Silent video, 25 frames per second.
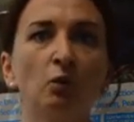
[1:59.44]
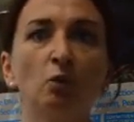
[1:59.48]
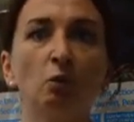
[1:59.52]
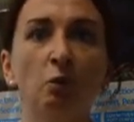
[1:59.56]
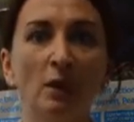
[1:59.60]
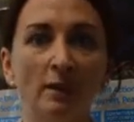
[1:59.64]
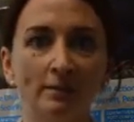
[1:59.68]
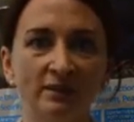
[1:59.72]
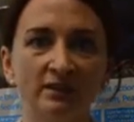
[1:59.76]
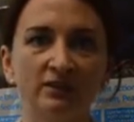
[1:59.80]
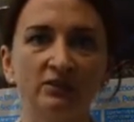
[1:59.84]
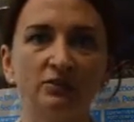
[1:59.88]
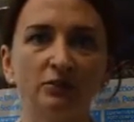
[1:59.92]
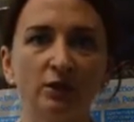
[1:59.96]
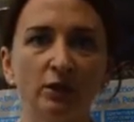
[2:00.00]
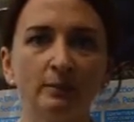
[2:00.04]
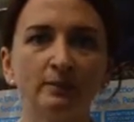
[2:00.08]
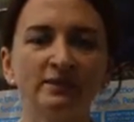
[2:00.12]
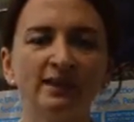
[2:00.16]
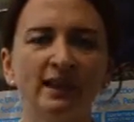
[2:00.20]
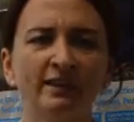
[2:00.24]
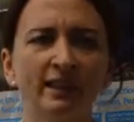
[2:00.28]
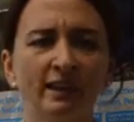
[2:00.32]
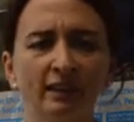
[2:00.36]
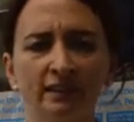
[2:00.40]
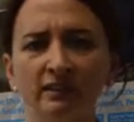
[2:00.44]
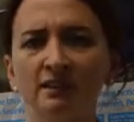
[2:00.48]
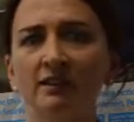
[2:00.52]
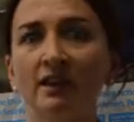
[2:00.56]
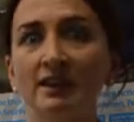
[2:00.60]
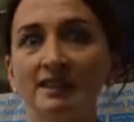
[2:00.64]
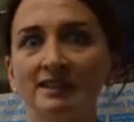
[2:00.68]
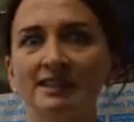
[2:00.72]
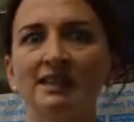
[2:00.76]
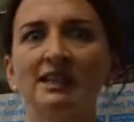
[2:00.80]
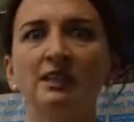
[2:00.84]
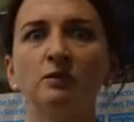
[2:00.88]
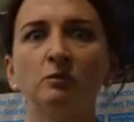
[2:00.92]
women's groups. I think
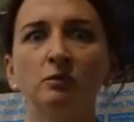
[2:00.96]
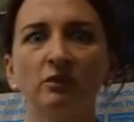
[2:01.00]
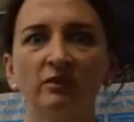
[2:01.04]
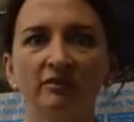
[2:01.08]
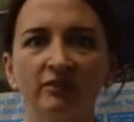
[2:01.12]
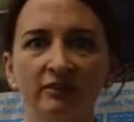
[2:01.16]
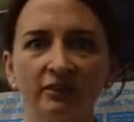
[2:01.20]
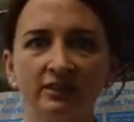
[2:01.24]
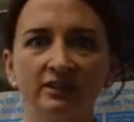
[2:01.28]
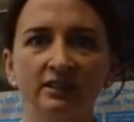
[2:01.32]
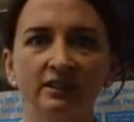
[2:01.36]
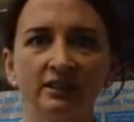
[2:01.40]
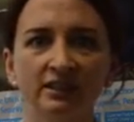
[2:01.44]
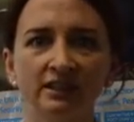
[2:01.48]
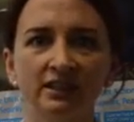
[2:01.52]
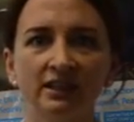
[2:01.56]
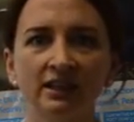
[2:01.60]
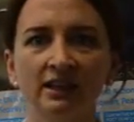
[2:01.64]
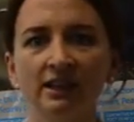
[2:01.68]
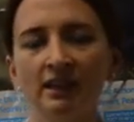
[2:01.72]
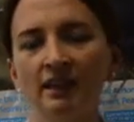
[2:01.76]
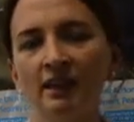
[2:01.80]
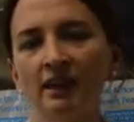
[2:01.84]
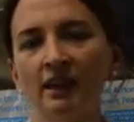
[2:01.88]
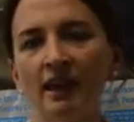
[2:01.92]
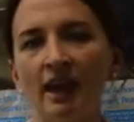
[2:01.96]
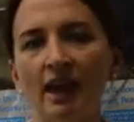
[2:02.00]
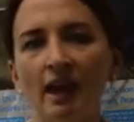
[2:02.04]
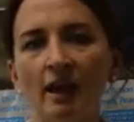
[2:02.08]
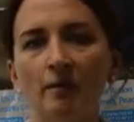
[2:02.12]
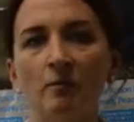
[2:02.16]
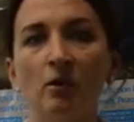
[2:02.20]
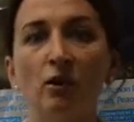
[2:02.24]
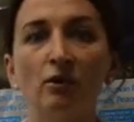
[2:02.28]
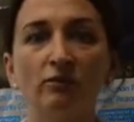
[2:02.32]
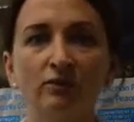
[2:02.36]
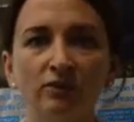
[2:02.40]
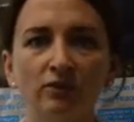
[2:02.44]
19 were funded
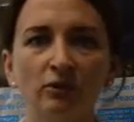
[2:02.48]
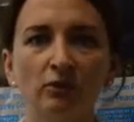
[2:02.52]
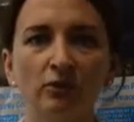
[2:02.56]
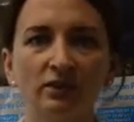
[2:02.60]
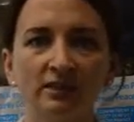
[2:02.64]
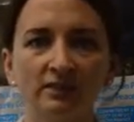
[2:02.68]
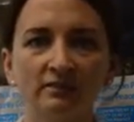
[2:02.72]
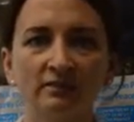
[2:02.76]
over the course